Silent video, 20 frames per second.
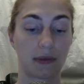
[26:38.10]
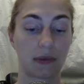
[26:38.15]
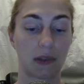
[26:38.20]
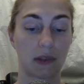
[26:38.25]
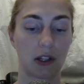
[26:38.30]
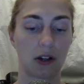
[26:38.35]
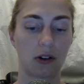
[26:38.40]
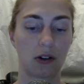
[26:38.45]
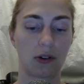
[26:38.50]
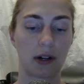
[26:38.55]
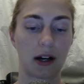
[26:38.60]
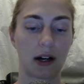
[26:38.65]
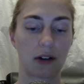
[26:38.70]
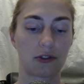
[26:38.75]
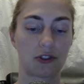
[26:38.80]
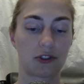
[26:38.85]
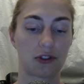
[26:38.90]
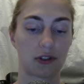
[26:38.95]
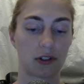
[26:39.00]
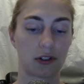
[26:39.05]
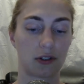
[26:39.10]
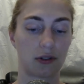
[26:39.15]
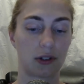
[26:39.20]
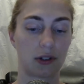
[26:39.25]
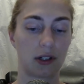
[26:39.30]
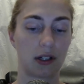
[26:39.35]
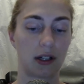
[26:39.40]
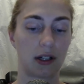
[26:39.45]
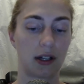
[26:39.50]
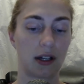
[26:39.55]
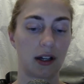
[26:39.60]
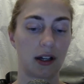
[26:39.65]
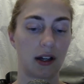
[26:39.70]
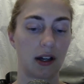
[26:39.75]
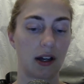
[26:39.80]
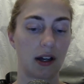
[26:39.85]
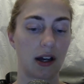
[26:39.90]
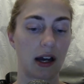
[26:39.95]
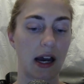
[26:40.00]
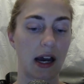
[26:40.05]
Oh, how true.
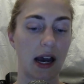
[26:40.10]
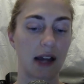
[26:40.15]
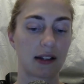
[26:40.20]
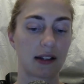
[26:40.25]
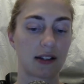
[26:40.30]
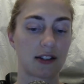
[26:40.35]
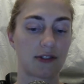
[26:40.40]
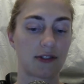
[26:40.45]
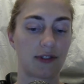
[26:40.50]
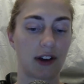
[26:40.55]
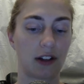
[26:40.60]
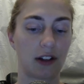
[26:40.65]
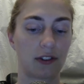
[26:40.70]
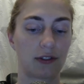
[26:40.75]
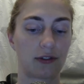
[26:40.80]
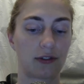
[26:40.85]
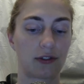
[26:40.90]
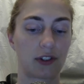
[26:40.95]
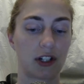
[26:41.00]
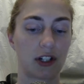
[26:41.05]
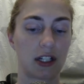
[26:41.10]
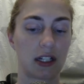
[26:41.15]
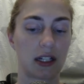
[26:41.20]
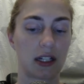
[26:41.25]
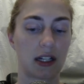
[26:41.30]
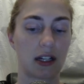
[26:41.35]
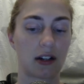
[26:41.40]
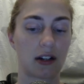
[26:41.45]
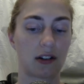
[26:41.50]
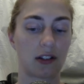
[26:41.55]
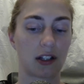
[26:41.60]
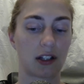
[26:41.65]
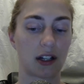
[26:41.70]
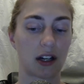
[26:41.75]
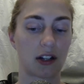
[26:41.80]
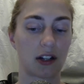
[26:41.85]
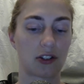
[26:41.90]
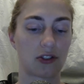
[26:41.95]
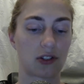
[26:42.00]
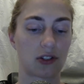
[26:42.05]
Agnes felt free here in the
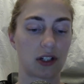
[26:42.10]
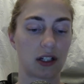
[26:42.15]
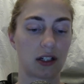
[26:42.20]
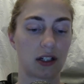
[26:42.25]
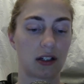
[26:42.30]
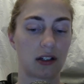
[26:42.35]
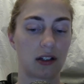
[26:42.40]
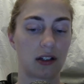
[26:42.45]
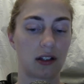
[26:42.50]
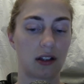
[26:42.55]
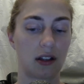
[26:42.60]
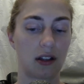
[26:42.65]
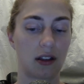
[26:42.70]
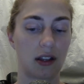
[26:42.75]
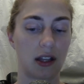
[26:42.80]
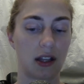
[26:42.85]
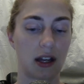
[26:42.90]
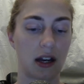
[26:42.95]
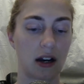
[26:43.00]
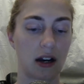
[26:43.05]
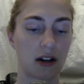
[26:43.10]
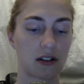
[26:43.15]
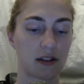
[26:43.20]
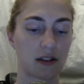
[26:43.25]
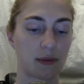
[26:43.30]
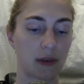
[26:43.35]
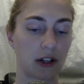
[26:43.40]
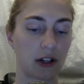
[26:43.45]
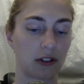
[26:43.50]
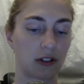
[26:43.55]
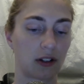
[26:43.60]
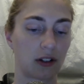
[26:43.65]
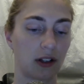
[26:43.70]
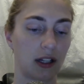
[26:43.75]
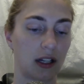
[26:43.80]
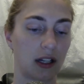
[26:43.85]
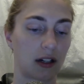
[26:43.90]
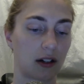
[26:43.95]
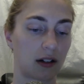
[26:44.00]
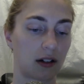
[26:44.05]
country. The air smelled
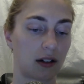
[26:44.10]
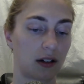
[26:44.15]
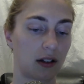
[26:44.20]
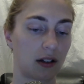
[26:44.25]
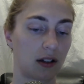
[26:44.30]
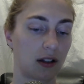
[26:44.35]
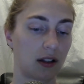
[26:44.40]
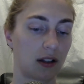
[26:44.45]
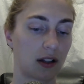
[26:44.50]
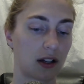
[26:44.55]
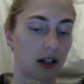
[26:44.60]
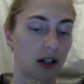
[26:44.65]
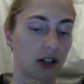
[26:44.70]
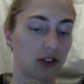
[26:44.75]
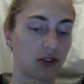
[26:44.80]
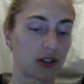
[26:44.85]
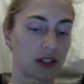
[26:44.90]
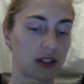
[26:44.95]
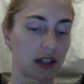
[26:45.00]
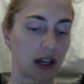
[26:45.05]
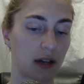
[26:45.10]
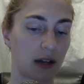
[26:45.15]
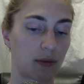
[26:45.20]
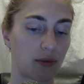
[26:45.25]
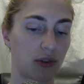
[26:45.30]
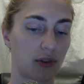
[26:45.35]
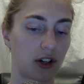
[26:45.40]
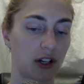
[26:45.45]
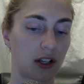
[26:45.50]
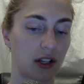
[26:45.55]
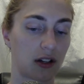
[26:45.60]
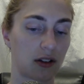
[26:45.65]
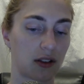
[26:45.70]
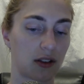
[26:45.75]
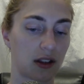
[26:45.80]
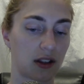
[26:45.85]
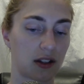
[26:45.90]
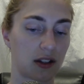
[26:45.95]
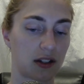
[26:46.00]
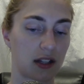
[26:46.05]
cleaner, the countryside prettier
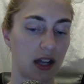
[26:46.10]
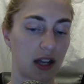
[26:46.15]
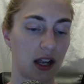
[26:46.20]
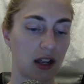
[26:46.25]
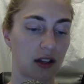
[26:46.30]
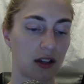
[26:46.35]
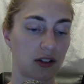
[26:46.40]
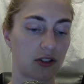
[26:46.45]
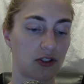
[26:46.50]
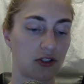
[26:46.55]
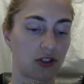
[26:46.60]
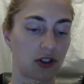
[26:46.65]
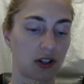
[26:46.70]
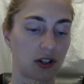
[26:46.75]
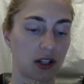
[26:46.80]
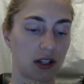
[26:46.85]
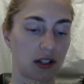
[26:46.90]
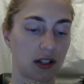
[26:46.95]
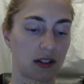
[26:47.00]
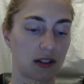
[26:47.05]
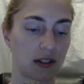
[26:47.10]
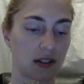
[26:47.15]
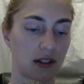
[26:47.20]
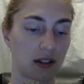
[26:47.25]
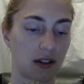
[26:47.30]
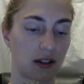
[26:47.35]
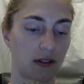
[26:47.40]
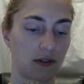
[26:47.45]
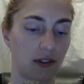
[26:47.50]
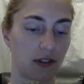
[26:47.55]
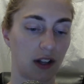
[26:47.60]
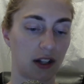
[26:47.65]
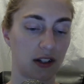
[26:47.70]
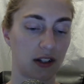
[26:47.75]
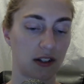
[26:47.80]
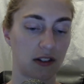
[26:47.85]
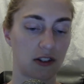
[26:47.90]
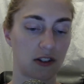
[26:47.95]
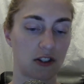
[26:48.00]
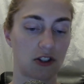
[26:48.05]
than the dank dirtiness of
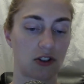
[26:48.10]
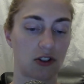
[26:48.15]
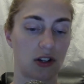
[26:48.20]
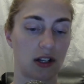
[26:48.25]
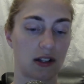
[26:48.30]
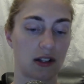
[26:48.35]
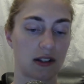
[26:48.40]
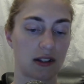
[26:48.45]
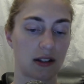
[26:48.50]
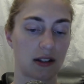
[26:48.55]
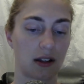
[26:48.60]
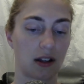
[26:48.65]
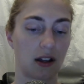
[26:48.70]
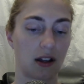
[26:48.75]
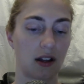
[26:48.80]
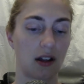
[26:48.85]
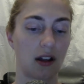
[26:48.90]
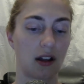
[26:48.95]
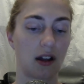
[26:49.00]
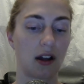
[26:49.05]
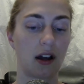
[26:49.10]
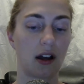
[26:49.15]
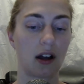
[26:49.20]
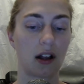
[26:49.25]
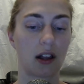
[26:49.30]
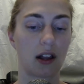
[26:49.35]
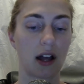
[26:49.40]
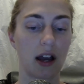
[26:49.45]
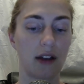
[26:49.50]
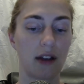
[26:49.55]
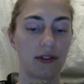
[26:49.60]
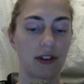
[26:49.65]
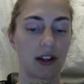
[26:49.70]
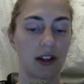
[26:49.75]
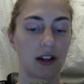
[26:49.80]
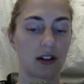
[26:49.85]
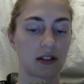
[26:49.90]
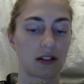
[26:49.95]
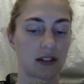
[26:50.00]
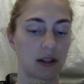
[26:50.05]
London's streets. Life
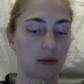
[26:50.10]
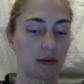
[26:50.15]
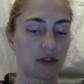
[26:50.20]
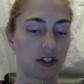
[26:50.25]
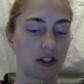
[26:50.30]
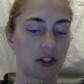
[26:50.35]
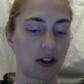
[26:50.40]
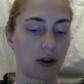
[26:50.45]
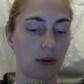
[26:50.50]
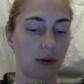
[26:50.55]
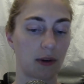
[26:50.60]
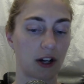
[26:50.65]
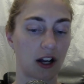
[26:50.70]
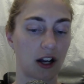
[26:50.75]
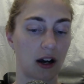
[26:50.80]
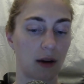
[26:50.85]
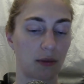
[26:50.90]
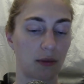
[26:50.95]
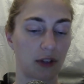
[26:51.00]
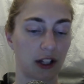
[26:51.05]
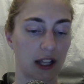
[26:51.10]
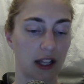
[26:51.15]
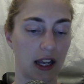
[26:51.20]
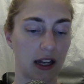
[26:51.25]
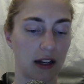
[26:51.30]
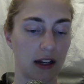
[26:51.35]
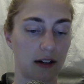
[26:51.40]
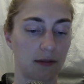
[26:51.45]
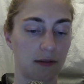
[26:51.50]
here seemed so uncomplicated.